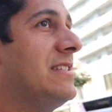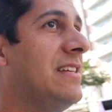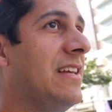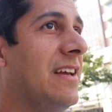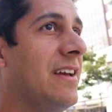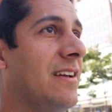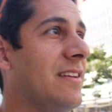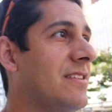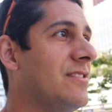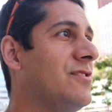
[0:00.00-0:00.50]
see
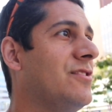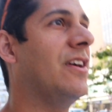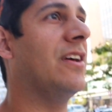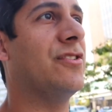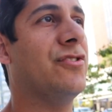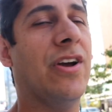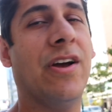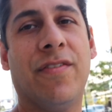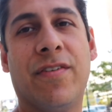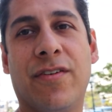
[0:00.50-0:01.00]
it, it's a lot
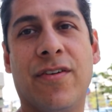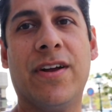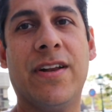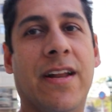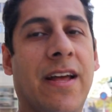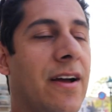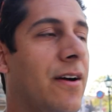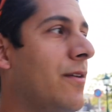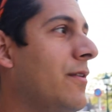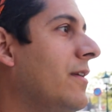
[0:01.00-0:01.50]
of traffic right
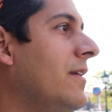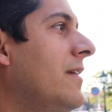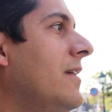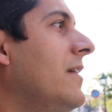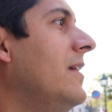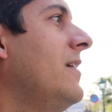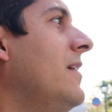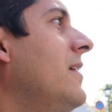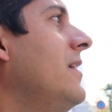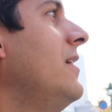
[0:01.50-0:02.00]
now.
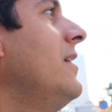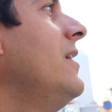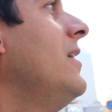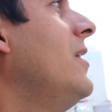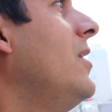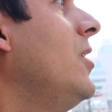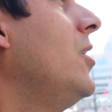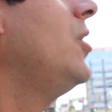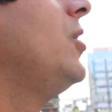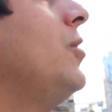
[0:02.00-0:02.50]

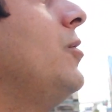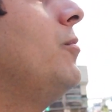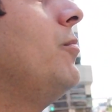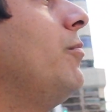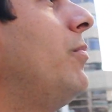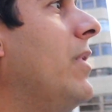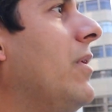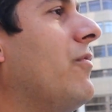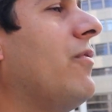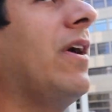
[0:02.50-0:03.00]

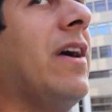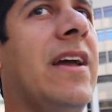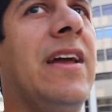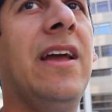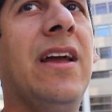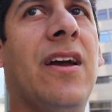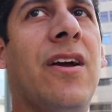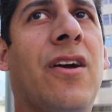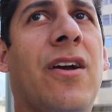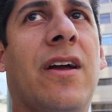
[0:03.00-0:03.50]
But right
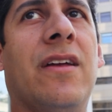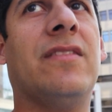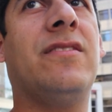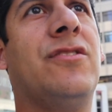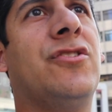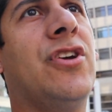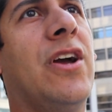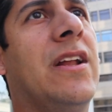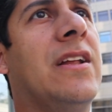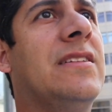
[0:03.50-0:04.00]
here
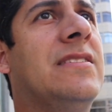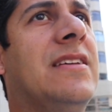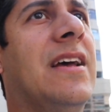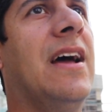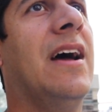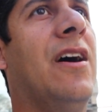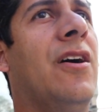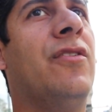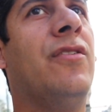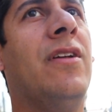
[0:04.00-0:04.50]
at
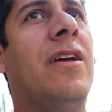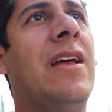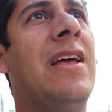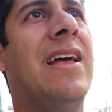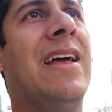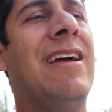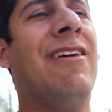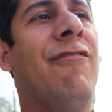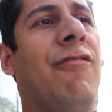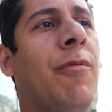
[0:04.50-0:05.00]
Chinatown,
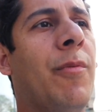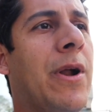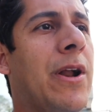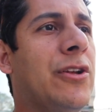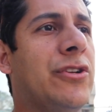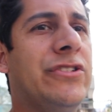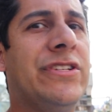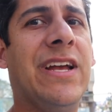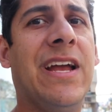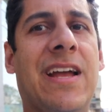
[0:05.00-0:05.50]
from what I
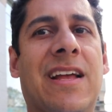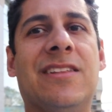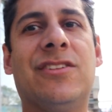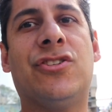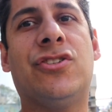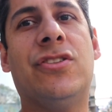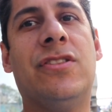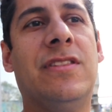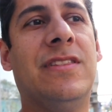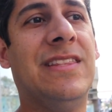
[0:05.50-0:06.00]
understand,
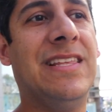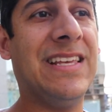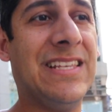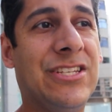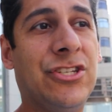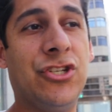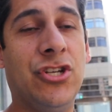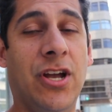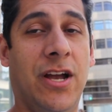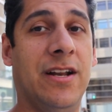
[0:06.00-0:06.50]

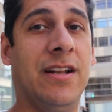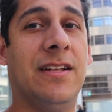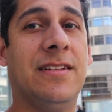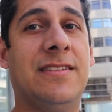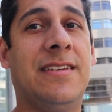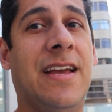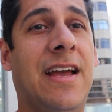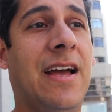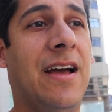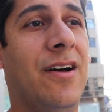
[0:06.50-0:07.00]
this
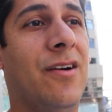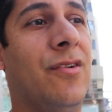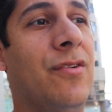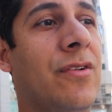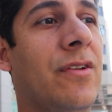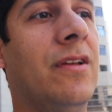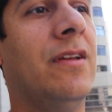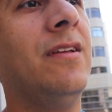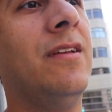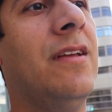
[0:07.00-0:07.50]

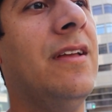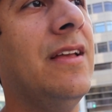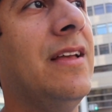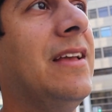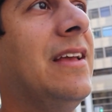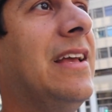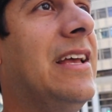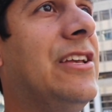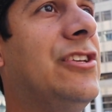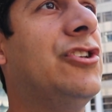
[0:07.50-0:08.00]
Chinatown
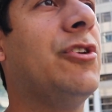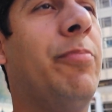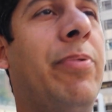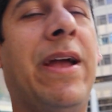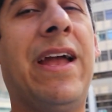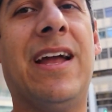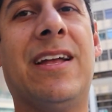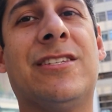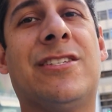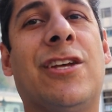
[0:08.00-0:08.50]
is
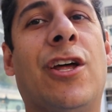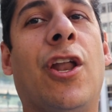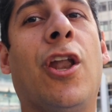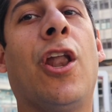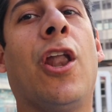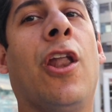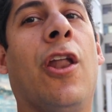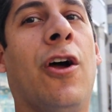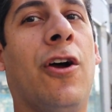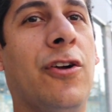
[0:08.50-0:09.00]
Japan's
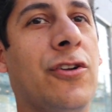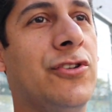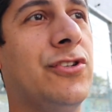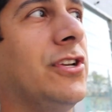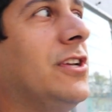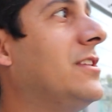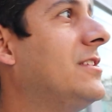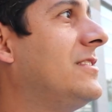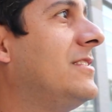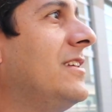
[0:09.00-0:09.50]

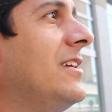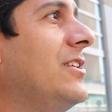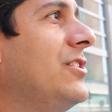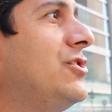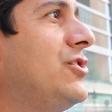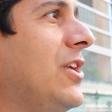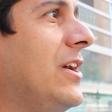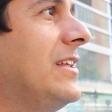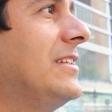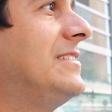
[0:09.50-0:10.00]
largest
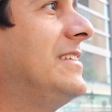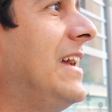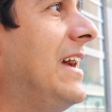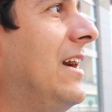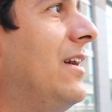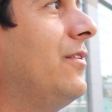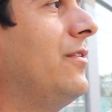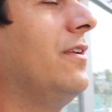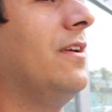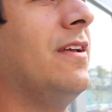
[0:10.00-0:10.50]

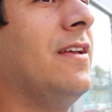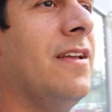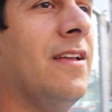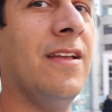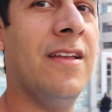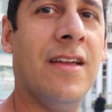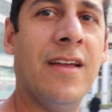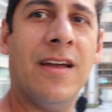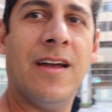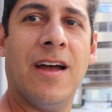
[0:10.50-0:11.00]
Chinatown.
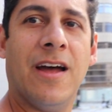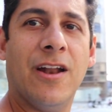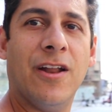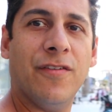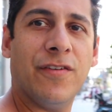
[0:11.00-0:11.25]
I don't